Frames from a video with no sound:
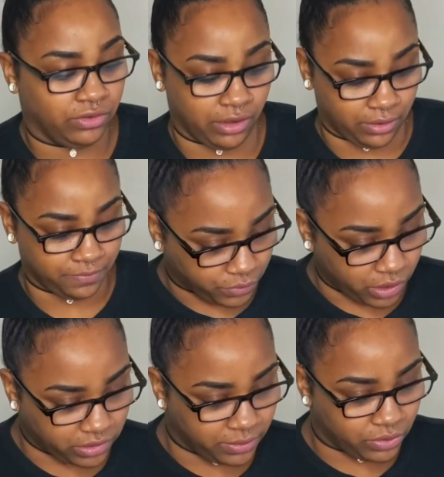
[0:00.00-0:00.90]
So,
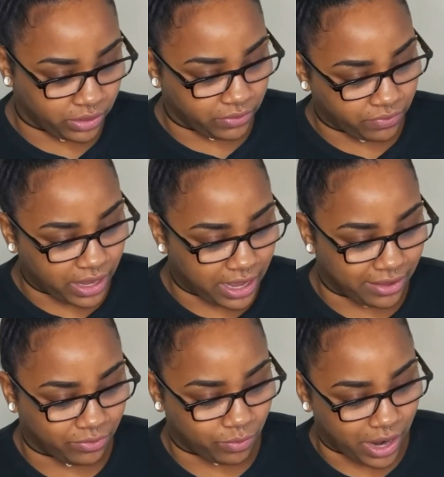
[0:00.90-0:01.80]
question number
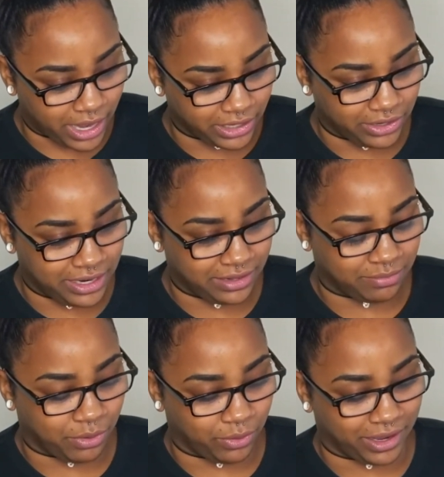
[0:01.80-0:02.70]
25, why are your knees
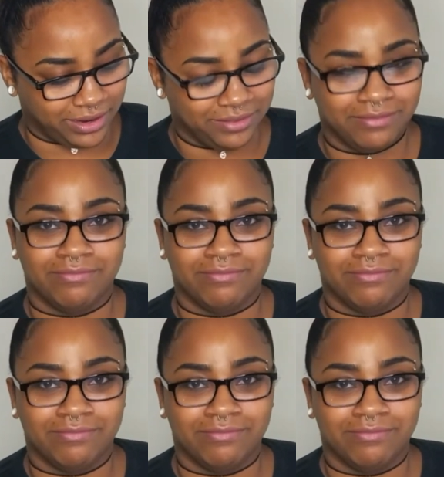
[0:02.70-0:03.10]
broken?